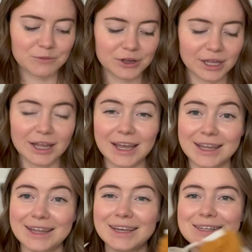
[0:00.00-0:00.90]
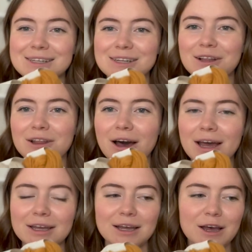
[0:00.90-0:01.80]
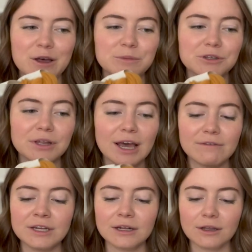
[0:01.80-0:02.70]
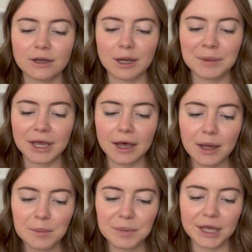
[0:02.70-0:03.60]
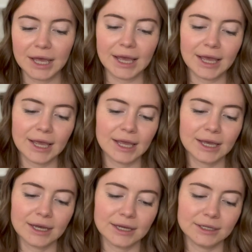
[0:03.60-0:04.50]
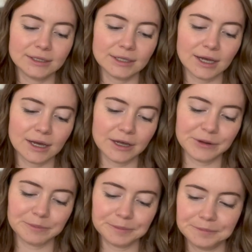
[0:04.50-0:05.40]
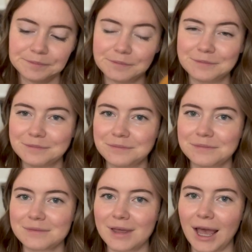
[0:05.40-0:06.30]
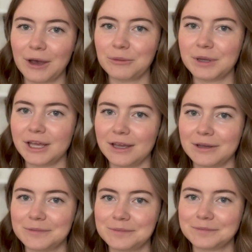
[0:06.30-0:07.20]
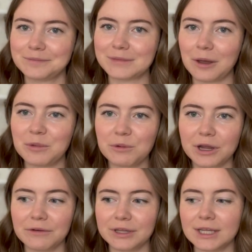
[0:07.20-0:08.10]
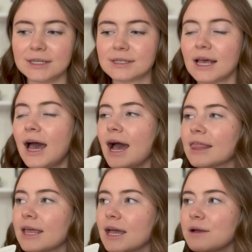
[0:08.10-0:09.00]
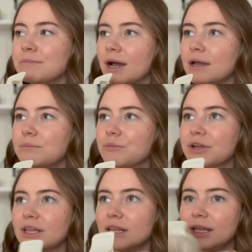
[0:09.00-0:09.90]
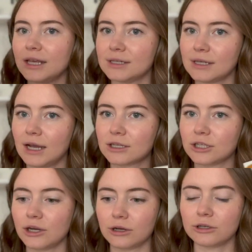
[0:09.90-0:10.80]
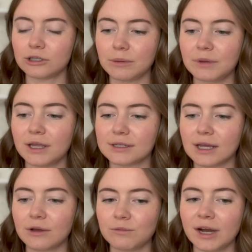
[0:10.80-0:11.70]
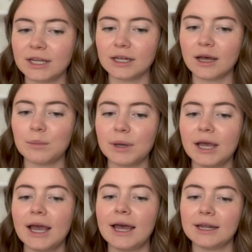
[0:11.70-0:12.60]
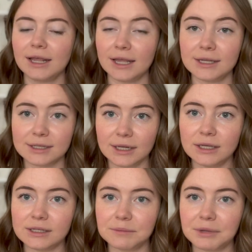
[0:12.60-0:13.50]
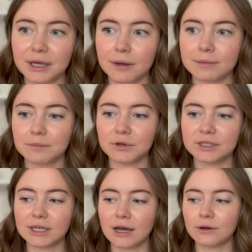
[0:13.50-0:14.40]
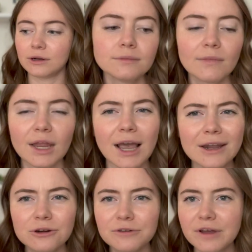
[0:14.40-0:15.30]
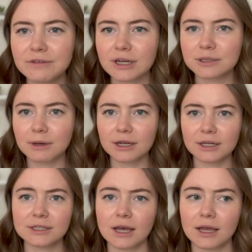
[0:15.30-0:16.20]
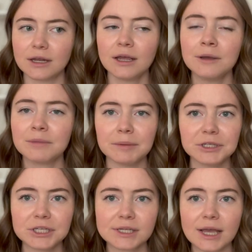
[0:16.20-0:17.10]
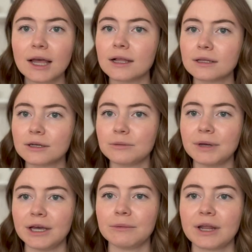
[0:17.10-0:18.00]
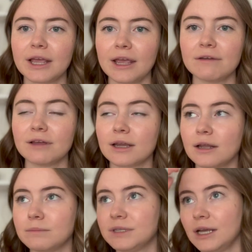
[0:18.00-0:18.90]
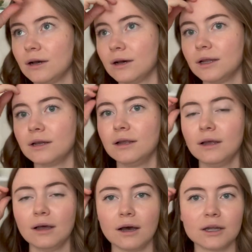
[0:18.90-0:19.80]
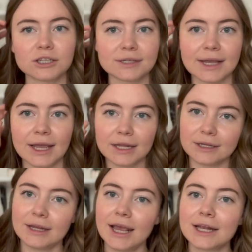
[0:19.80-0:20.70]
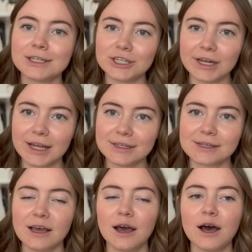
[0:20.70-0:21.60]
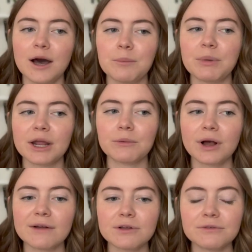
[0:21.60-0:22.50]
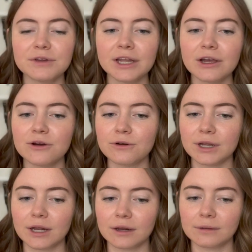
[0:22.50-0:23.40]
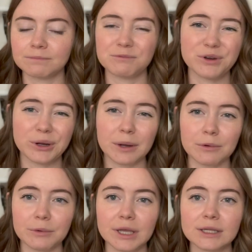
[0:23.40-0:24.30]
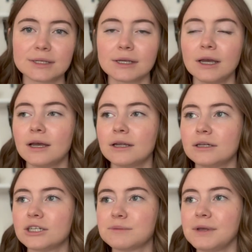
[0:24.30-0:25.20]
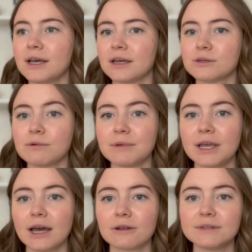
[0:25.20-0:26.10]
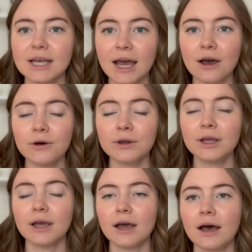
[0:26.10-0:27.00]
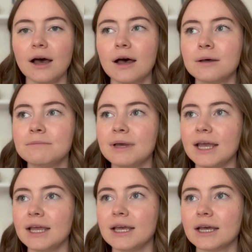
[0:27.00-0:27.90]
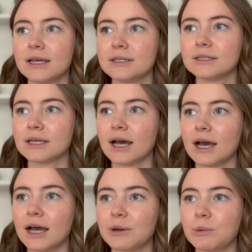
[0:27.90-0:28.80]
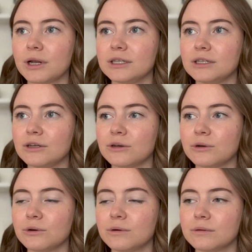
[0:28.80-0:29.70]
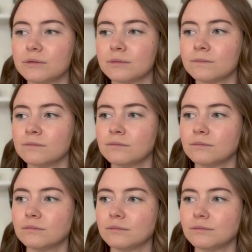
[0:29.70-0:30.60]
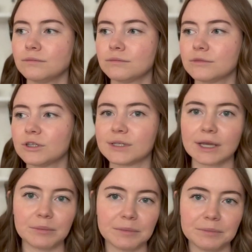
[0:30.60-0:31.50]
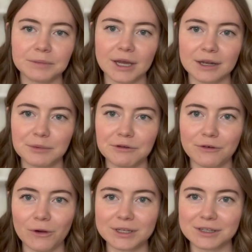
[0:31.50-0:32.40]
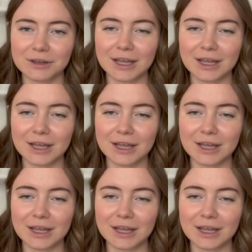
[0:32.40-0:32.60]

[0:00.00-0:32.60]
really liking these a lot. Um, so they have a knit along coming up and um, I'll be I'll be working with these. I think I might bring this actually on our trip because I can wind it up and it is an easy pick up and put down. I don't know if I've talked about it a ton, maybe just like a little bit when I gave like an update on on just Hannah, Hannah G Knits, um, but I won't have a video in for a couple weeks just because we'll be out of town um, and I want to just like kind of be focused on